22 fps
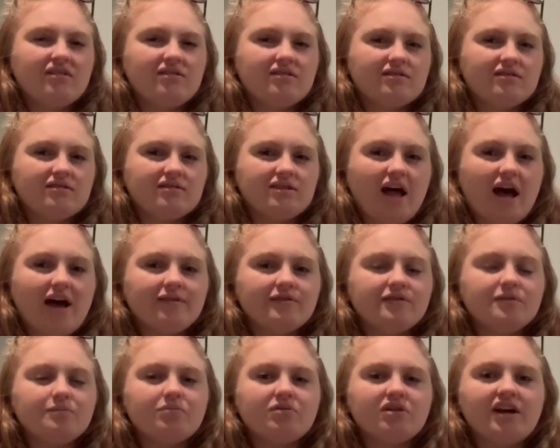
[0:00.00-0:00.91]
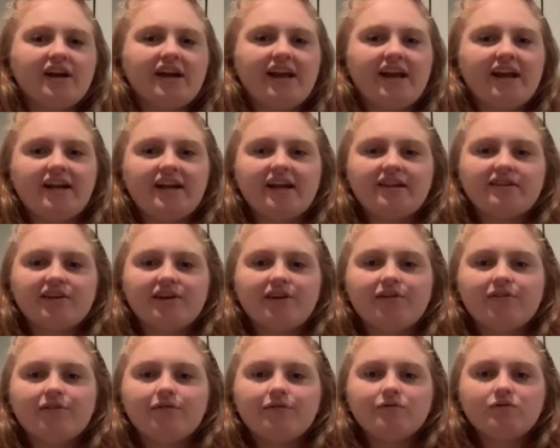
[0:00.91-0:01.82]
left brain and
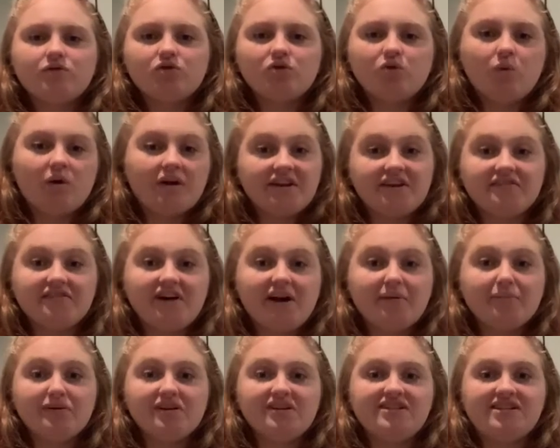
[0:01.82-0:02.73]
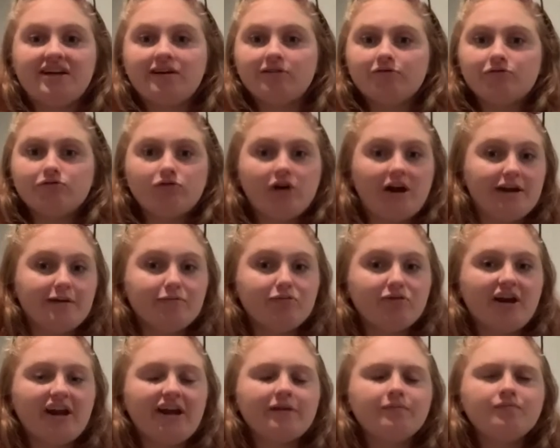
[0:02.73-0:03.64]
like 25% right
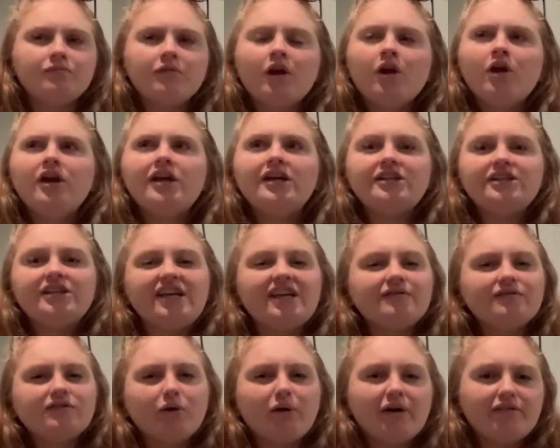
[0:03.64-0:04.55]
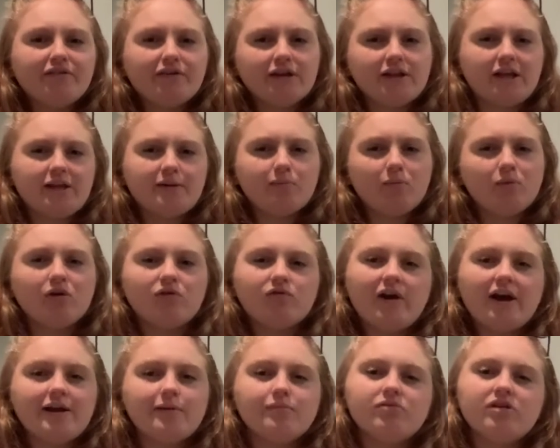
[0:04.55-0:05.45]
brain, even though I feel like more
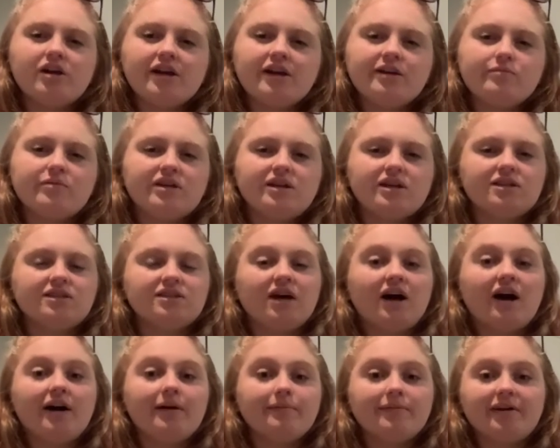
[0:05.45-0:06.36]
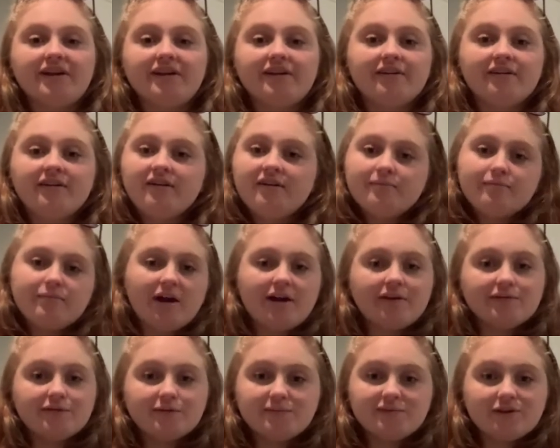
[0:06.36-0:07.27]
right brain because I'm like, my
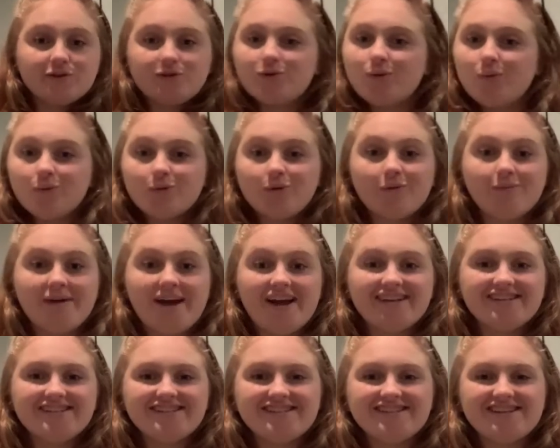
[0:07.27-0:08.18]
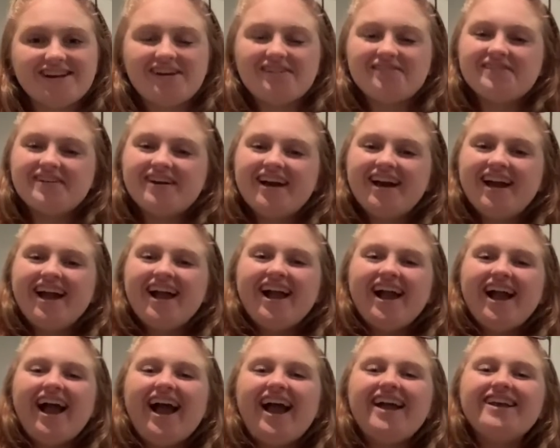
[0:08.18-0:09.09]
room's a total mess and stuff.
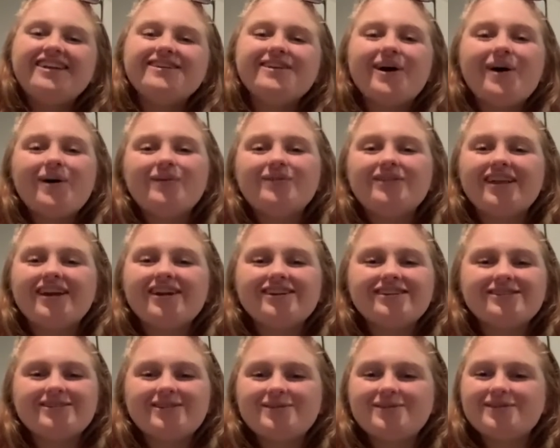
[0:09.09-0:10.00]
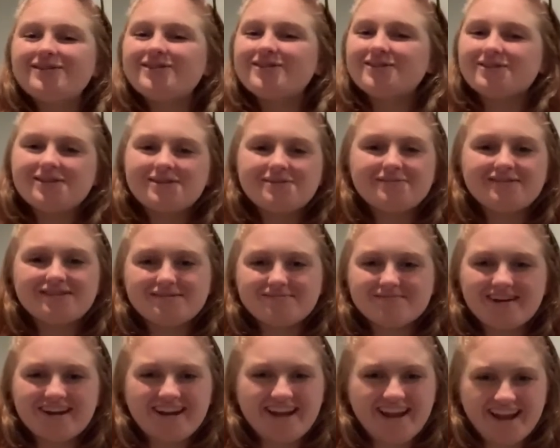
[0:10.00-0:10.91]
And no, there is no script
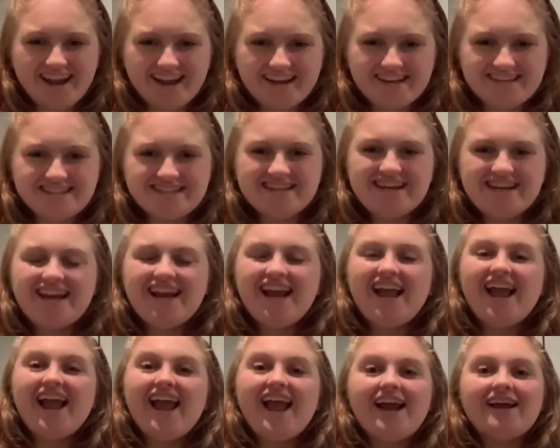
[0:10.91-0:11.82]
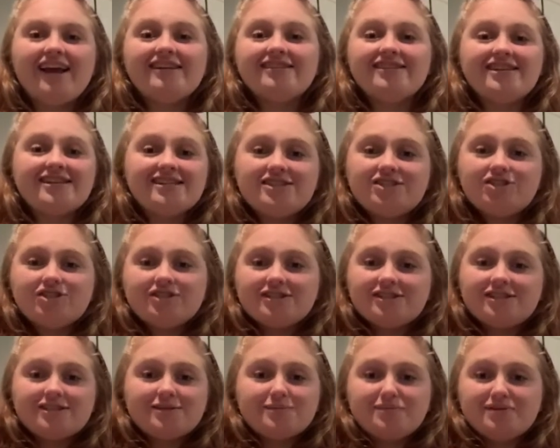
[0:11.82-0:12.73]
in my hand, and this is
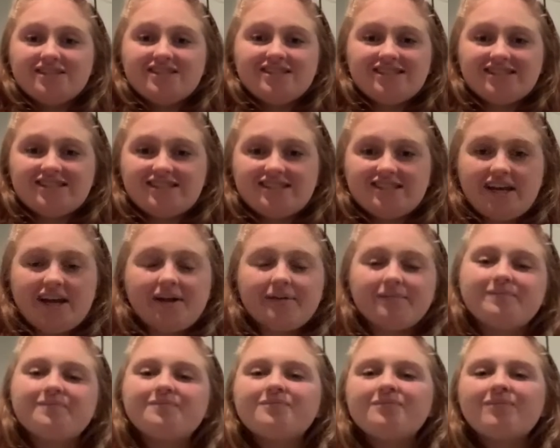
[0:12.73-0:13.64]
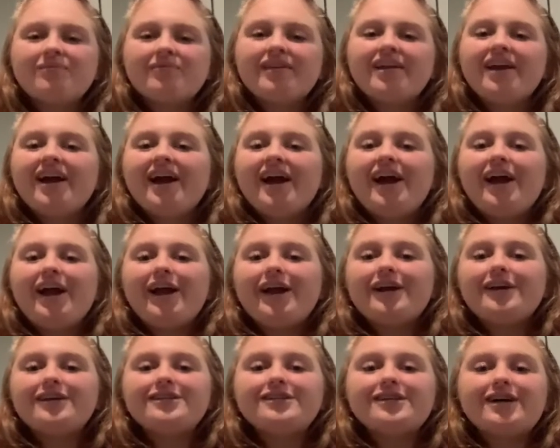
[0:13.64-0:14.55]
just a business thing.
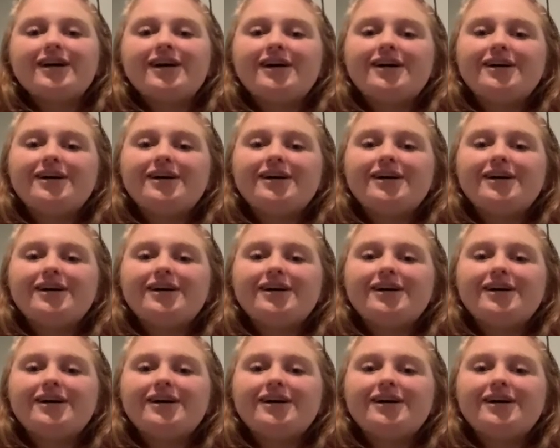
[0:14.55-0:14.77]
And